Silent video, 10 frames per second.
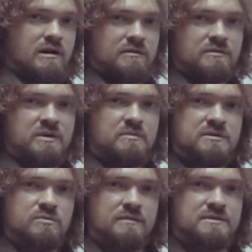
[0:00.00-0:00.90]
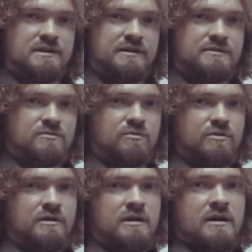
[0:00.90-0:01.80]
other people's websites
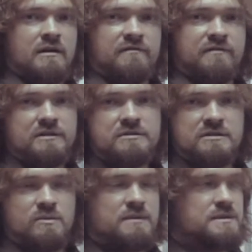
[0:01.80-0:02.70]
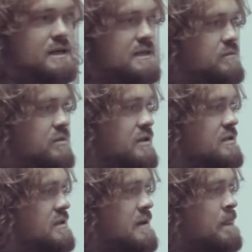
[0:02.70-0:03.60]
or vendors' websites,
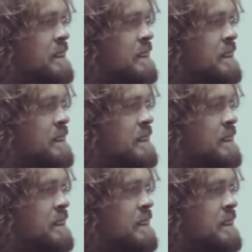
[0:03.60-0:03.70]
because